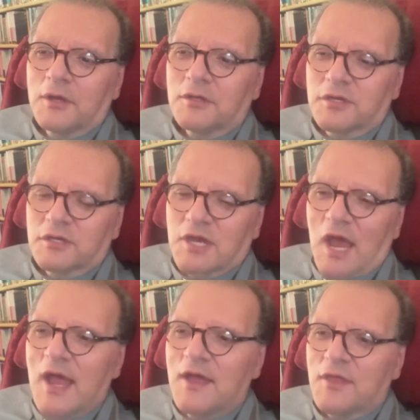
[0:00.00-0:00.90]

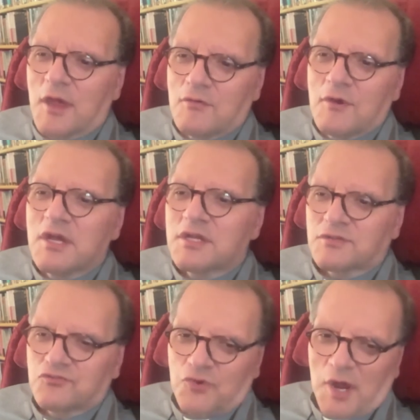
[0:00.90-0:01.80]
today there
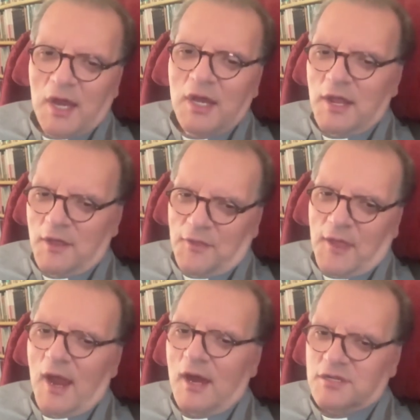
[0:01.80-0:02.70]
is really
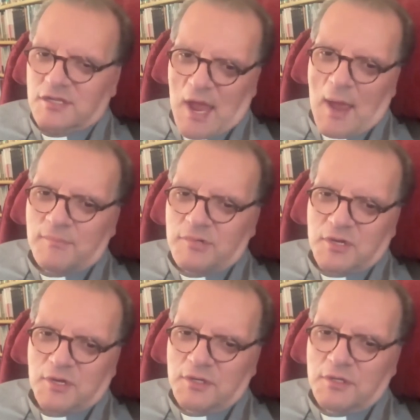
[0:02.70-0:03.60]
the
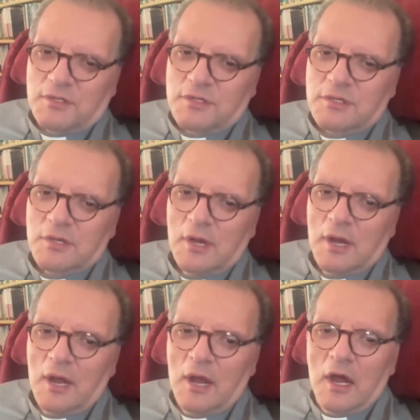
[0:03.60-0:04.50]
acceptance
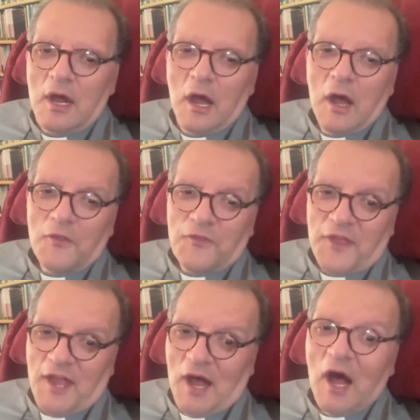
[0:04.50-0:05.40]
of
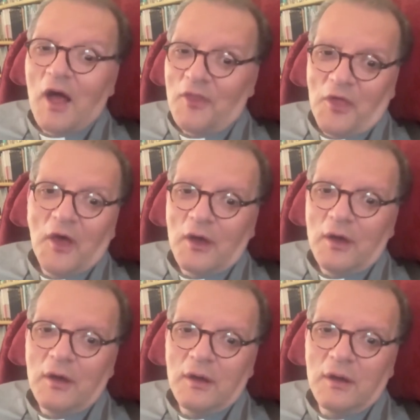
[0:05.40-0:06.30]
the
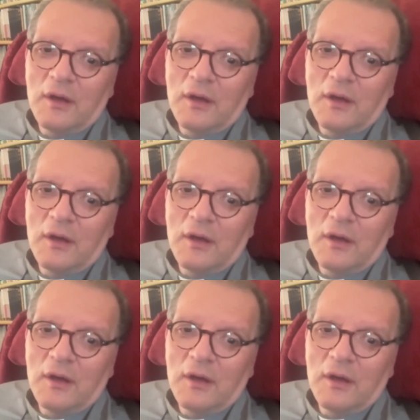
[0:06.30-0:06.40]
other.